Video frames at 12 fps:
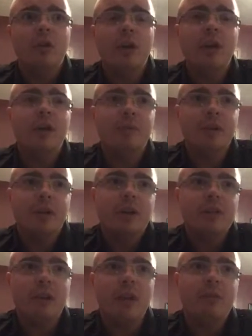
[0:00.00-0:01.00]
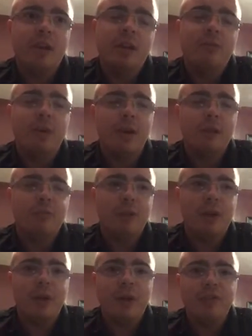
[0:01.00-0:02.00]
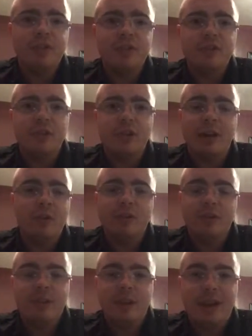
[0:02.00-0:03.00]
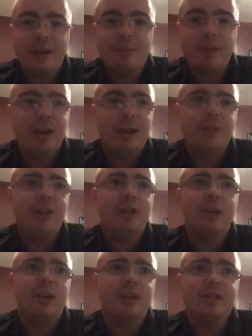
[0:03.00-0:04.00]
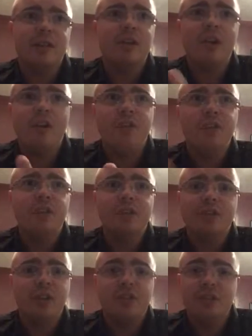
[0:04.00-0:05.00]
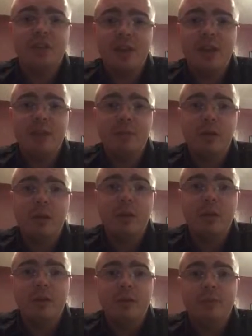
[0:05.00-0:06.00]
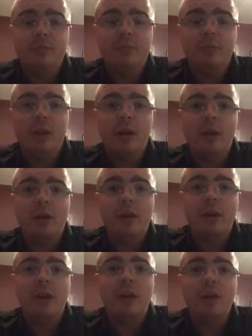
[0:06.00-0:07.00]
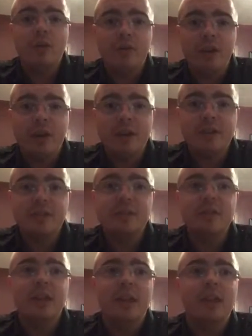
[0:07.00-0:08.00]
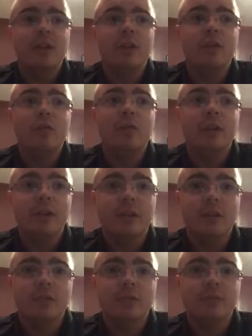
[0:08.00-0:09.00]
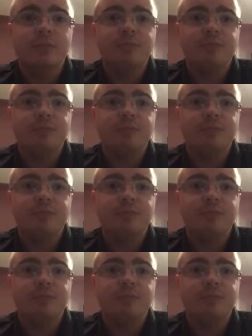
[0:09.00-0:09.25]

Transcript: they could be a good team. They could make the playoffs this year. I don't see it happening. I think, like I said, Coughlin has lost the team. And they need a new face. They need a new leader.